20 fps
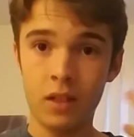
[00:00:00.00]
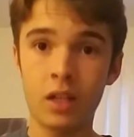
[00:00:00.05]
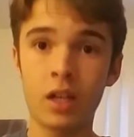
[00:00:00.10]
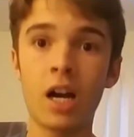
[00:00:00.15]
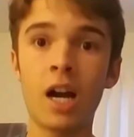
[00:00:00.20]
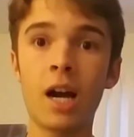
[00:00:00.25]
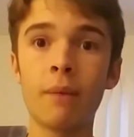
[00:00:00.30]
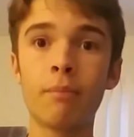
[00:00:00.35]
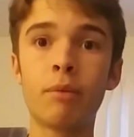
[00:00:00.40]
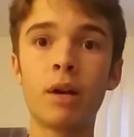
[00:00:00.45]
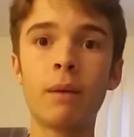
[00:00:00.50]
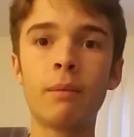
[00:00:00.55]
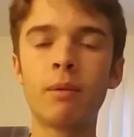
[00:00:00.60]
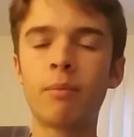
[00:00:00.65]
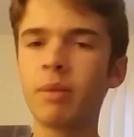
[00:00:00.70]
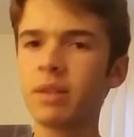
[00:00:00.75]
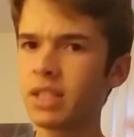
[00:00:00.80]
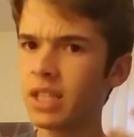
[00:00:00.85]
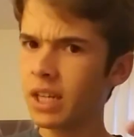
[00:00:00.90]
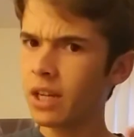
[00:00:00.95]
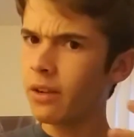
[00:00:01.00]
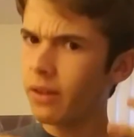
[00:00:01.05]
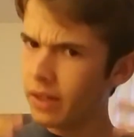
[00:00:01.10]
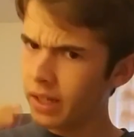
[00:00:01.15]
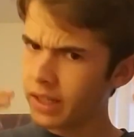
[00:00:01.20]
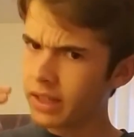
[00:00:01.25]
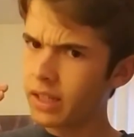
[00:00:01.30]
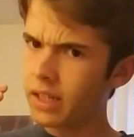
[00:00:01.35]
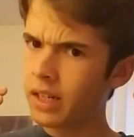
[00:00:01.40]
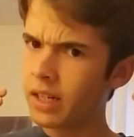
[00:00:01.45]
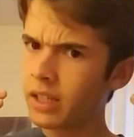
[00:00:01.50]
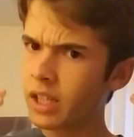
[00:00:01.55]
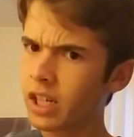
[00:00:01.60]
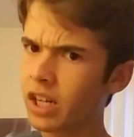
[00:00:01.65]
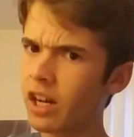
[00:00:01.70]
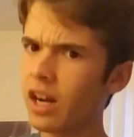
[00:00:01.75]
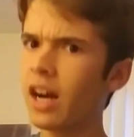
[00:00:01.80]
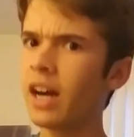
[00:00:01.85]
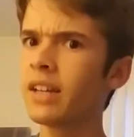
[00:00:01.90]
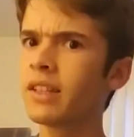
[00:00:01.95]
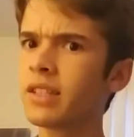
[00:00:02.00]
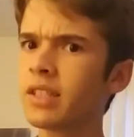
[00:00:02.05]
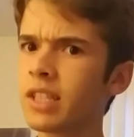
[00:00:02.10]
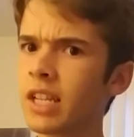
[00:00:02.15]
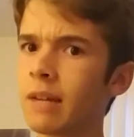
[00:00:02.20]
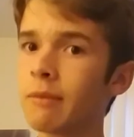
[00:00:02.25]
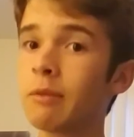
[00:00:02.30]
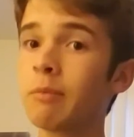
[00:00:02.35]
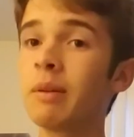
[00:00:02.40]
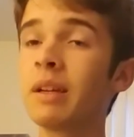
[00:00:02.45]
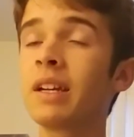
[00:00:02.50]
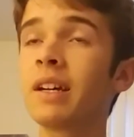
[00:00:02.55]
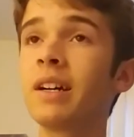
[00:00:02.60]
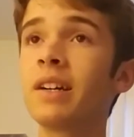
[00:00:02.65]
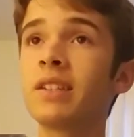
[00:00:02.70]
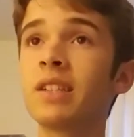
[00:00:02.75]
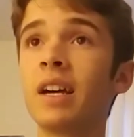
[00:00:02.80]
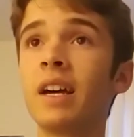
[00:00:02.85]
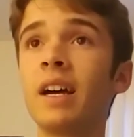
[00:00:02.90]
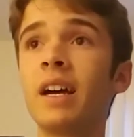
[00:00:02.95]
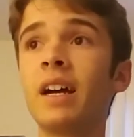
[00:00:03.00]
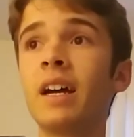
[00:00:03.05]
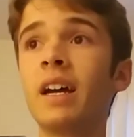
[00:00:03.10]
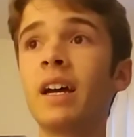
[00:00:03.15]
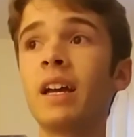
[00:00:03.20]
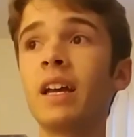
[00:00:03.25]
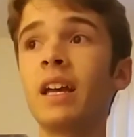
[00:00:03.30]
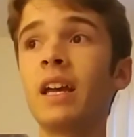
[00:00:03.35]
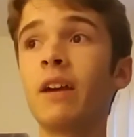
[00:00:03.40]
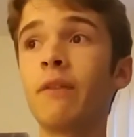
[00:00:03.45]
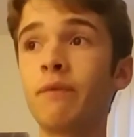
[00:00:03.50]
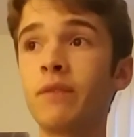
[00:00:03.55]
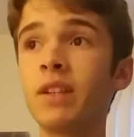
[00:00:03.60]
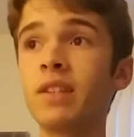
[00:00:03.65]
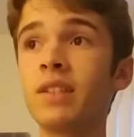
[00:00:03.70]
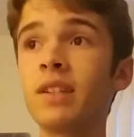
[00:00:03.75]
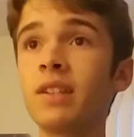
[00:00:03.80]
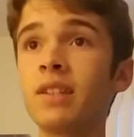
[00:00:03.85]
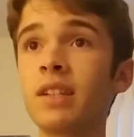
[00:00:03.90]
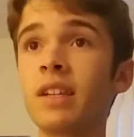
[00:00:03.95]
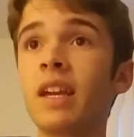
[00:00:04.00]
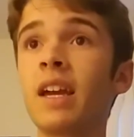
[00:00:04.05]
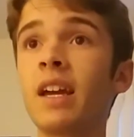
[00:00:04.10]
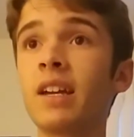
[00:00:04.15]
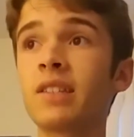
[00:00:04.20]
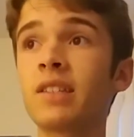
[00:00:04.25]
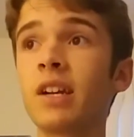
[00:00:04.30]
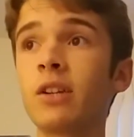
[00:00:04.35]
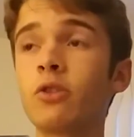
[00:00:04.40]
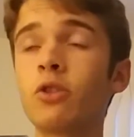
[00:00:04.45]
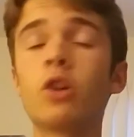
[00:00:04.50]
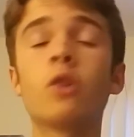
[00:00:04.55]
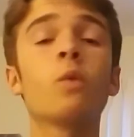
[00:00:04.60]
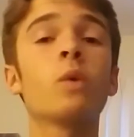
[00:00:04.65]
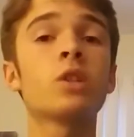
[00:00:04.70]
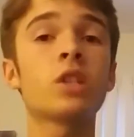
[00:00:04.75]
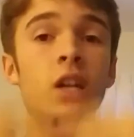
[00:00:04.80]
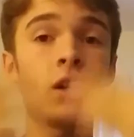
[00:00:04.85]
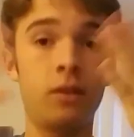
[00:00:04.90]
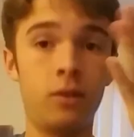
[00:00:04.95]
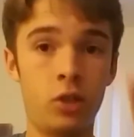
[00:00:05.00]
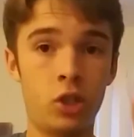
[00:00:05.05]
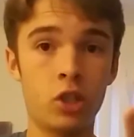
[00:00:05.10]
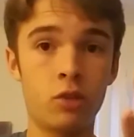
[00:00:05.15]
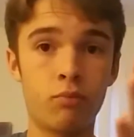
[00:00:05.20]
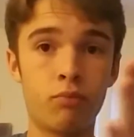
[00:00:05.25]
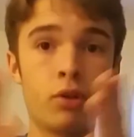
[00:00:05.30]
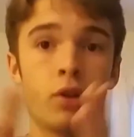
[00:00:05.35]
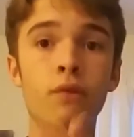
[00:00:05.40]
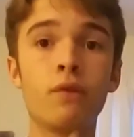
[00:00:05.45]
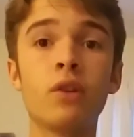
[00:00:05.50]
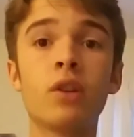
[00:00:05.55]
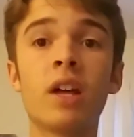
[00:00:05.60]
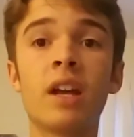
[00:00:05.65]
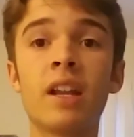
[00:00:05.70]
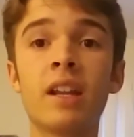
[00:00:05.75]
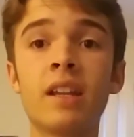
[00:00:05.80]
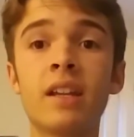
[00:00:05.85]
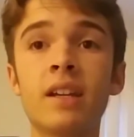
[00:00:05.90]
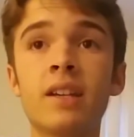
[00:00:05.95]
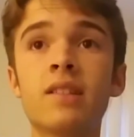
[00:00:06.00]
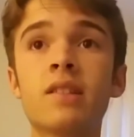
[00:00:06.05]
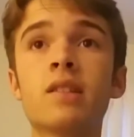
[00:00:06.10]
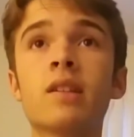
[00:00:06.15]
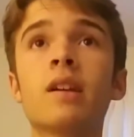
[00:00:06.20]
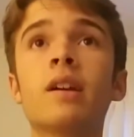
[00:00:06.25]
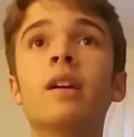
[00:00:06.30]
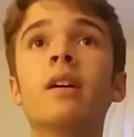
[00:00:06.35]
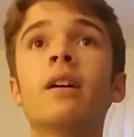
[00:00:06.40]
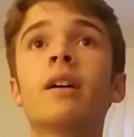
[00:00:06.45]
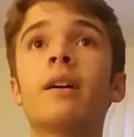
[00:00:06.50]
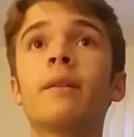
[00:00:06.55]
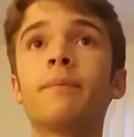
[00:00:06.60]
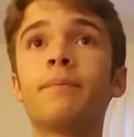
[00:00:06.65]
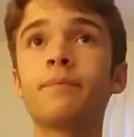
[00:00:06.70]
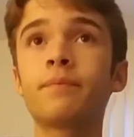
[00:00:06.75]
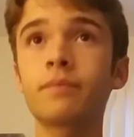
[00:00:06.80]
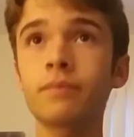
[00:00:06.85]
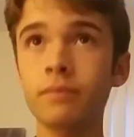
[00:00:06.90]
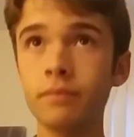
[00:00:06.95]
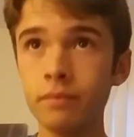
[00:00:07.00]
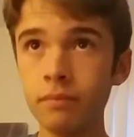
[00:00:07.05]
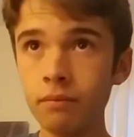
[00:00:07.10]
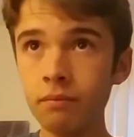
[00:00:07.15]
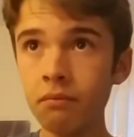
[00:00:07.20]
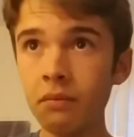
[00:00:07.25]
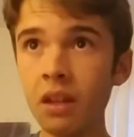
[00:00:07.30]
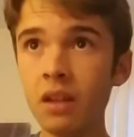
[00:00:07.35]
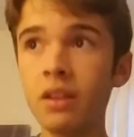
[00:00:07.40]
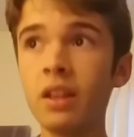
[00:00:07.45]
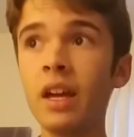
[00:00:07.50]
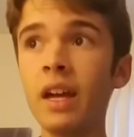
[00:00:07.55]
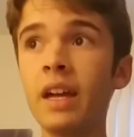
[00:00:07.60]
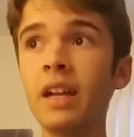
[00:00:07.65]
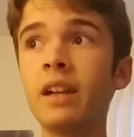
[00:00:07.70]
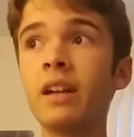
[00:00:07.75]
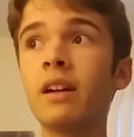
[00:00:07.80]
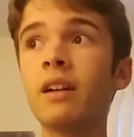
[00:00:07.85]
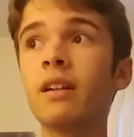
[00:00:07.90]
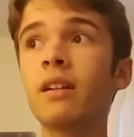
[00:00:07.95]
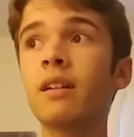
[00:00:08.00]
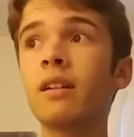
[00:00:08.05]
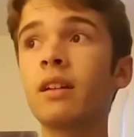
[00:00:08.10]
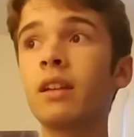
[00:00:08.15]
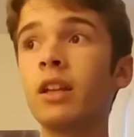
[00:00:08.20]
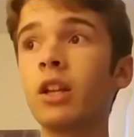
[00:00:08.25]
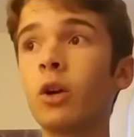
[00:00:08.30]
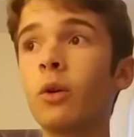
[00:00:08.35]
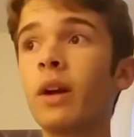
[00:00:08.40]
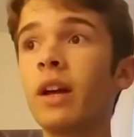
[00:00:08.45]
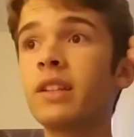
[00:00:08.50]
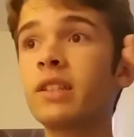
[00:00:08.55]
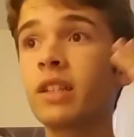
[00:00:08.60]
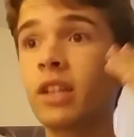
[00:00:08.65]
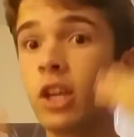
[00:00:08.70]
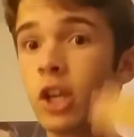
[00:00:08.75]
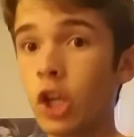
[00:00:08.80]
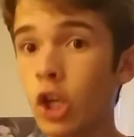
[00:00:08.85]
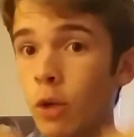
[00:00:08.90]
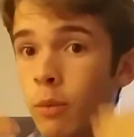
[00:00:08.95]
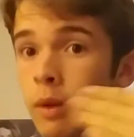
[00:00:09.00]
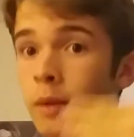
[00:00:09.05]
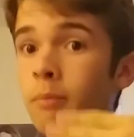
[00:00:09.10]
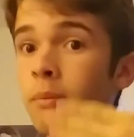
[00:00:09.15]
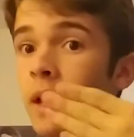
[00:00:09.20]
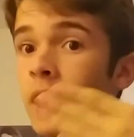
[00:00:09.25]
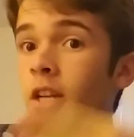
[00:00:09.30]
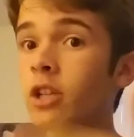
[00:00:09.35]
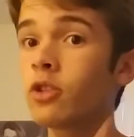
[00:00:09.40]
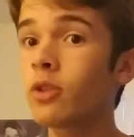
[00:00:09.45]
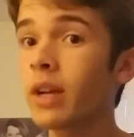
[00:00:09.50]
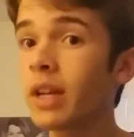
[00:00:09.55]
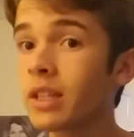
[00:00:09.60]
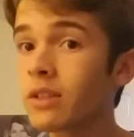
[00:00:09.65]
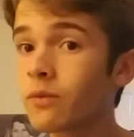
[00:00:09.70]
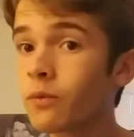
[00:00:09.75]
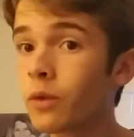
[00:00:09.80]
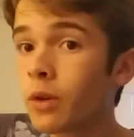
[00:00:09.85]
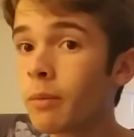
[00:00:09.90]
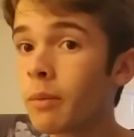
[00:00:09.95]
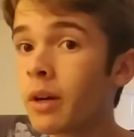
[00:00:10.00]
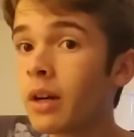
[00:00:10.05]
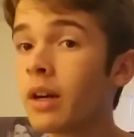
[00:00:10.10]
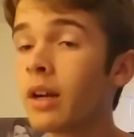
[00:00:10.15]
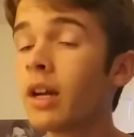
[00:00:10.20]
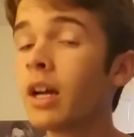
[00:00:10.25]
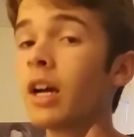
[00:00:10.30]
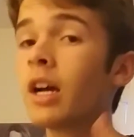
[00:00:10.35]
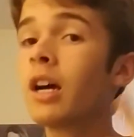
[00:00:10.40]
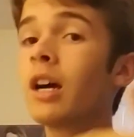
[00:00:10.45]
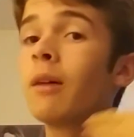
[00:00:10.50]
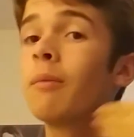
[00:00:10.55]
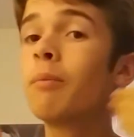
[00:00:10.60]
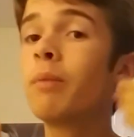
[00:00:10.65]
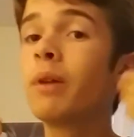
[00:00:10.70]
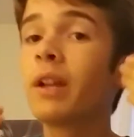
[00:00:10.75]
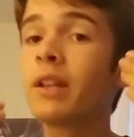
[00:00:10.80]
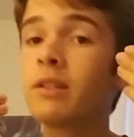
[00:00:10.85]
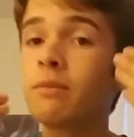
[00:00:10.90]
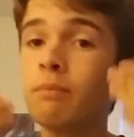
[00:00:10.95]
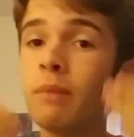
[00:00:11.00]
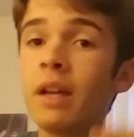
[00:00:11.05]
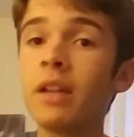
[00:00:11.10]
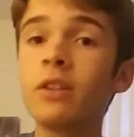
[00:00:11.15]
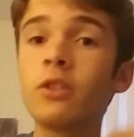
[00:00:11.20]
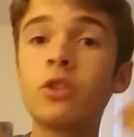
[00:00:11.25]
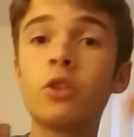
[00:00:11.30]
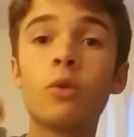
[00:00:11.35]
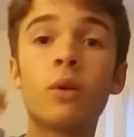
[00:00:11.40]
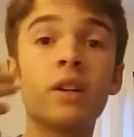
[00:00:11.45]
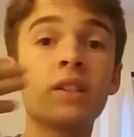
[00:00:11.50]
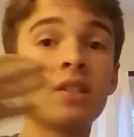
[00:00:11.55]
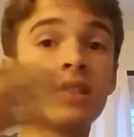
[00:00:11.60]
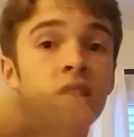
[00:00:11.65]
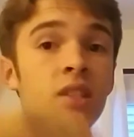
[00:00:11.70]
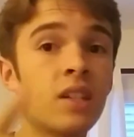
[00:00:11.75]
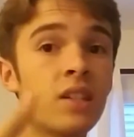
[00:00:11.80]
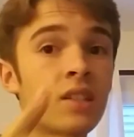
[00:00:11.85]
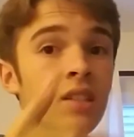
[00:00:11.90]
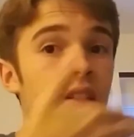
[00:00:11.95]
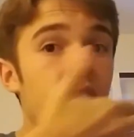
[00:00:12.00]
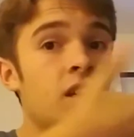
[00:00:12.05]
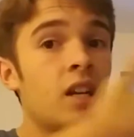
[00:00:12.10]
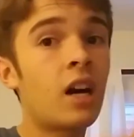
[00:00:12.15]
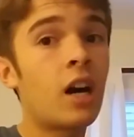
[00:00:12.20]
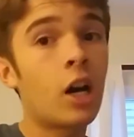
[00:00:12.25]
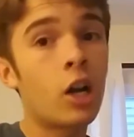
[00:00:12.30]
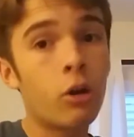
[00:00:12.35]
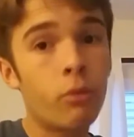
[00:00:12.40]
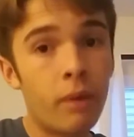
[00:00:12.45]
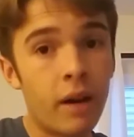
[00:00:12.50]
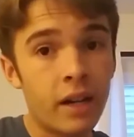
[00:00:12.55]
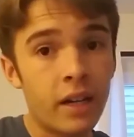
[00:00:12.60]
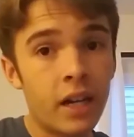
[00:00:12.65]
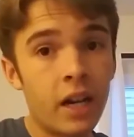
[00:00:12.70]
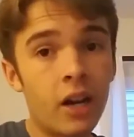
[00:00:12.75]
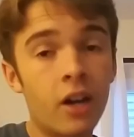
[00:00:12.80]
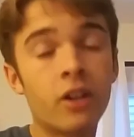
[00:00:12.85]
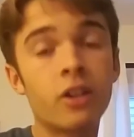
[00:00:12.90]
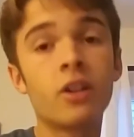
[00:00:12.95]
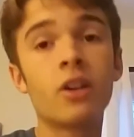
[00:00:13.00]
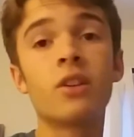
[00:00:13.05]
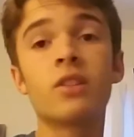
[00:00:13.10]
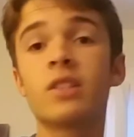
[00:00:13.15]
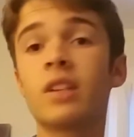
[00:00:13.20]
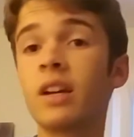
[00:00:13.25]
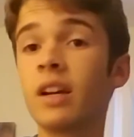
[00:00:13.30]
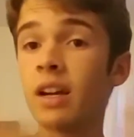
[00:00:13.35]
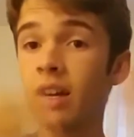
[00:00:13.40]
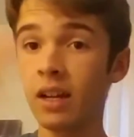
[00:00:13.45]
God Bomber, particularly like the, the concept, because if this is a K S I drone, which I just proved you that it is, then, you know, it's a human-made Transformer, but it's meant to assist the Autobot characters.